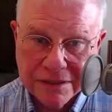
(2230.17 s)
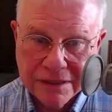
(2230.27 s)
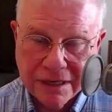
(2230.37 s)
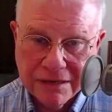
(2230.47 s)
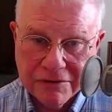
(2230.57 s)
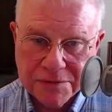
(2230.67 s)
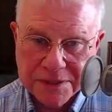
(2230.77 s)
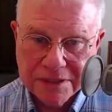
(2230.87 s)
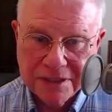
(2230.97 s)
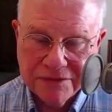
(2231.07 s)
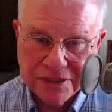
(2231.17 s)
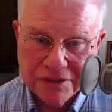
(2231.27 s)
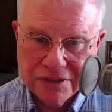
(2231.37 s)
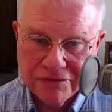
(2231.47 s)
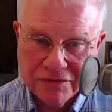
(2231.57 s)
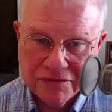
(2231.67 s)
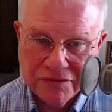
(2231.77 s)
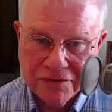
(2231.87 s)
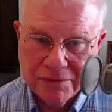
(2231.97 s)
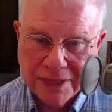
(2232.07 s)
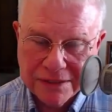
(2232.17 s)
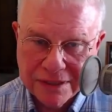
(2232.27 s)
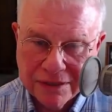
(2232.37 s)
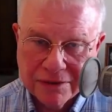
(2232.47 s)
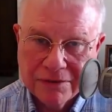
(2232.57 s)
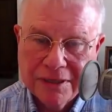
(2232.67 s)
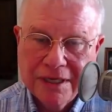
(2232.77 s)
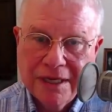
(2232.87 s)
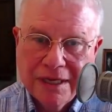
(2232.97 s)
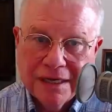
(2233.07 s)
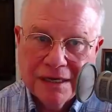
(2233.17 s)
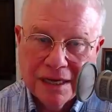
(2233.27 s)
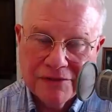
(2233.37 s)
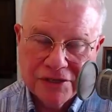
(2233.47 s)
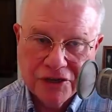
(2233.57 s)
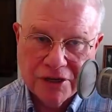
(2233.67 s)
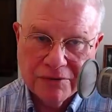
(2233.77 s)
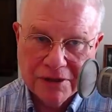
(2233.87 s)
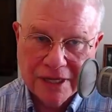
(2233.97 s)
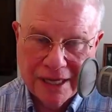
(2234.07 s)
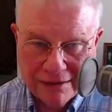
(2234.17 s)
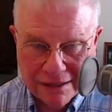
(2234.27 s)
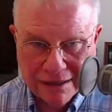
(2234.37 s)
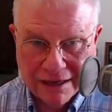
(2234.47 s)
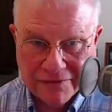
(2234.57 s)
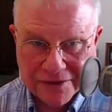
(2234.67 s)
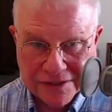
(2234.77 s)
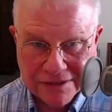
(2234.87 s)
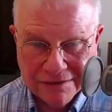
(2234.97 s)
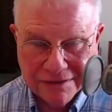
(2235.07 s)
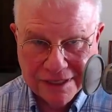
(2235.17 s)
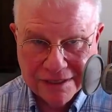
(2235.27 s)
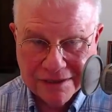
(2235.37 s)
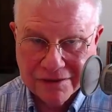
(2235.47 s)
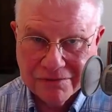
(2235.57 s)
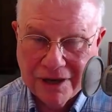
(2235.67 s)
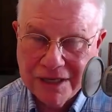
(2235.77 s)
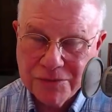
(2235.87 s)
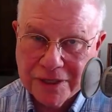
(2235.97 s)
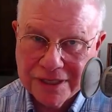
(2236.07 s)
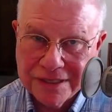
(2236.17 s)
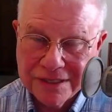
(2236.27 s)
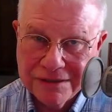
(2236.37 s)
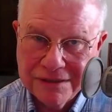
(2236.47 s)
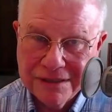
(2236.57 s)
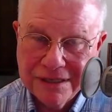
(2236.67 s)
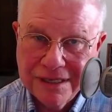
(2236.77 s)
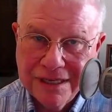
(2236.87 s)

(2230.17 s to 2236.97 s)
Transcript: Congressman Stephen Schiff of New Mexico got the General Accounting Office to look into the Roswell incident,